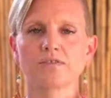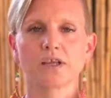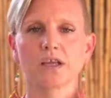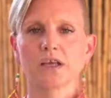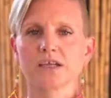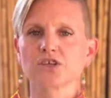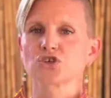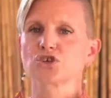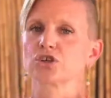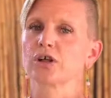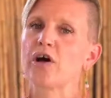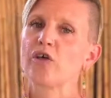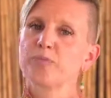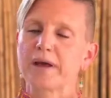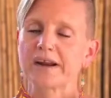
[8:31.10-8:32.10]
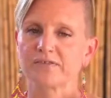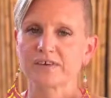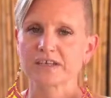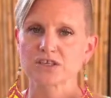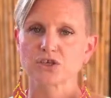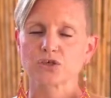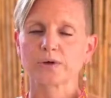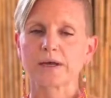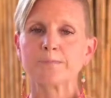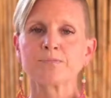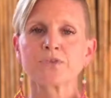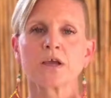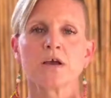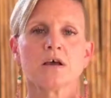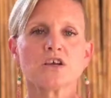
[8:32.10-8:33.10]
additional health benefits to it.
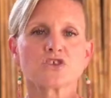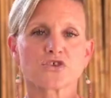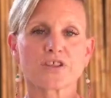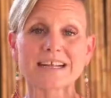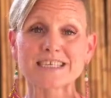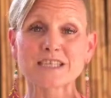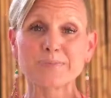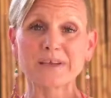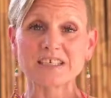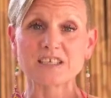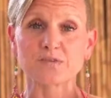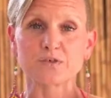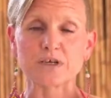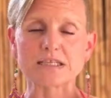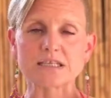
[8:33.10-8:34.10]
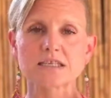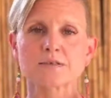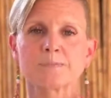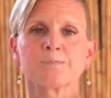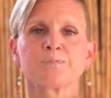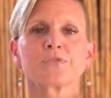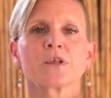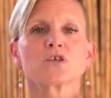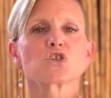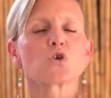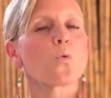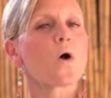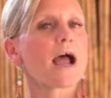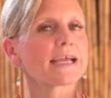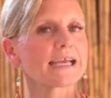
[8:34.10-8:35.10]
So that's the big difference. So
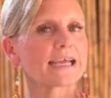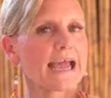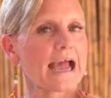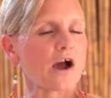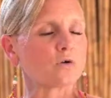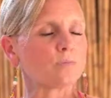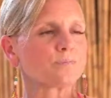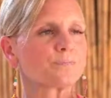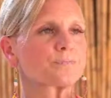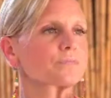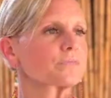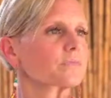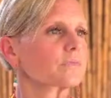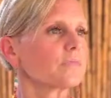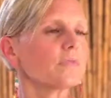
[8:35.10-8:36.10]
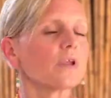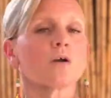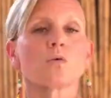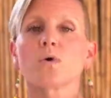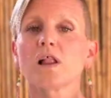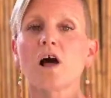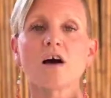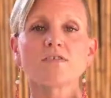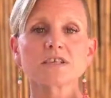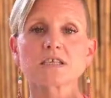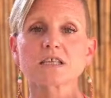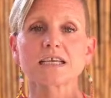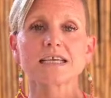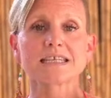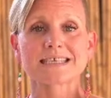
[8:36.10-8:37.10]
why cacao? Well,
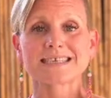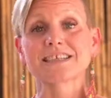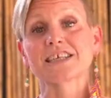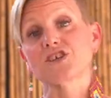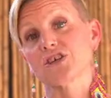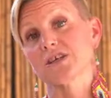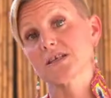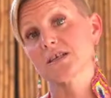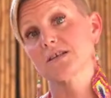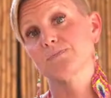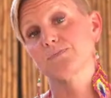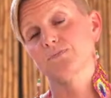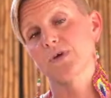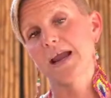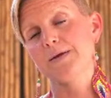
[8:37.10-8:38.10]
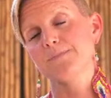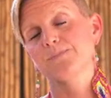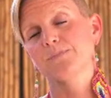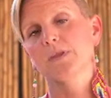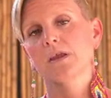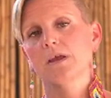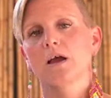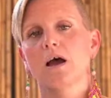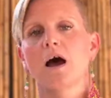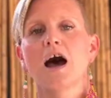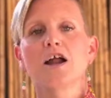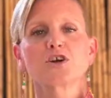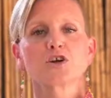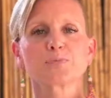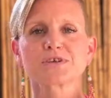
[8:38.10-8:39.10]
obviously it's delicious, right?
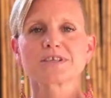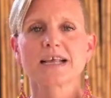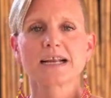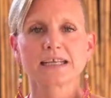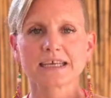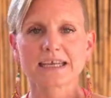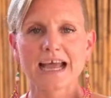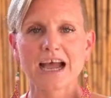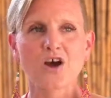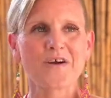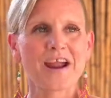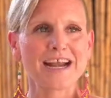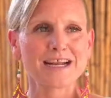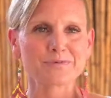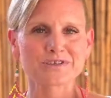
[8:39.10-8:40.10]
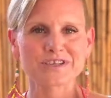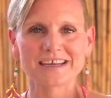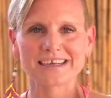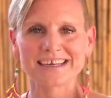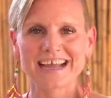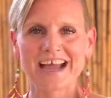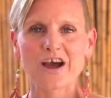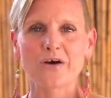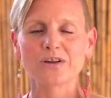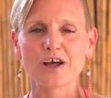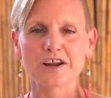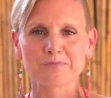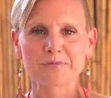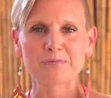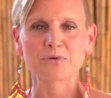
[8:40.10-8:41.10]
100% cacao, 80% cacao. A
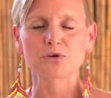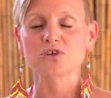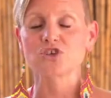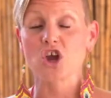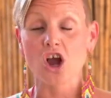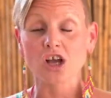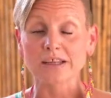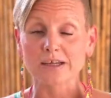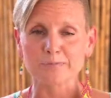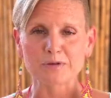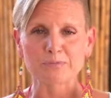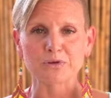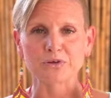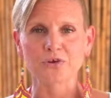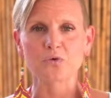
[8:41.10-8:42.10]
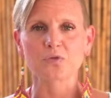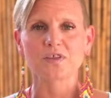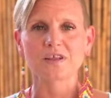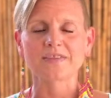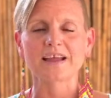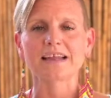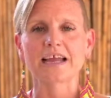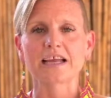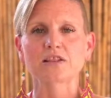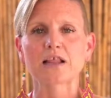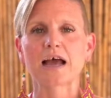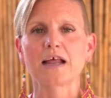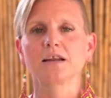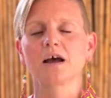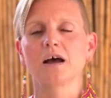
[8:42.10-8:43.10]
lot of people are chocolate. People don't think they like
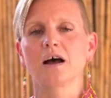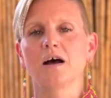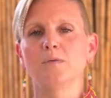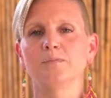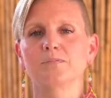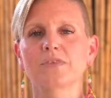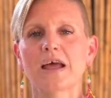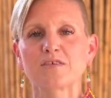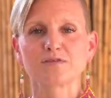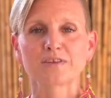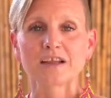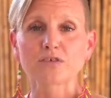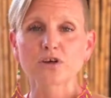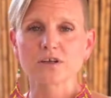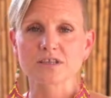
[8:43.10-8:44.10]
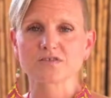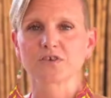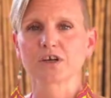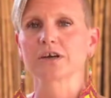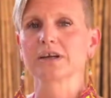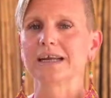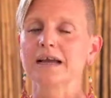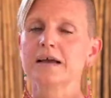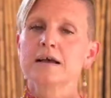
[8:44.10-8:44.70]
that that flavor. It's a very